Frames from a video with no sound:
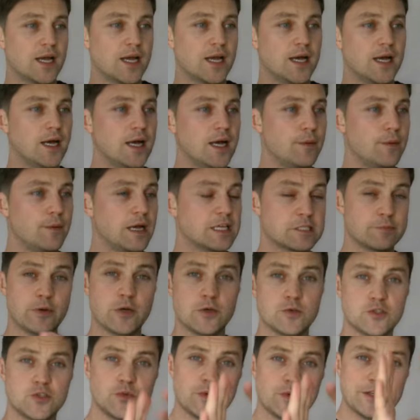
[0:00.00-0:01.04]
as
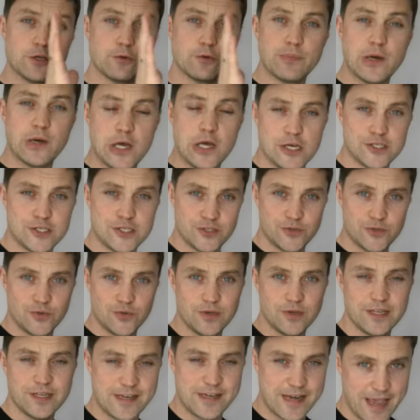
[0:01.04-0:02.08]
opposed to in your
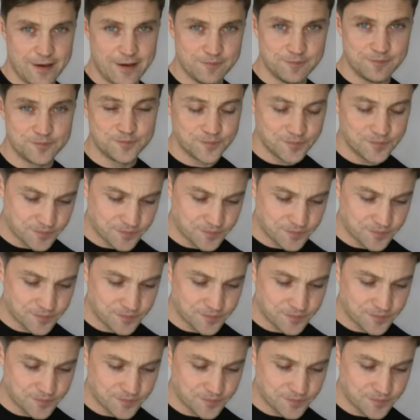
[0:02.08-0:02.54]
personal name.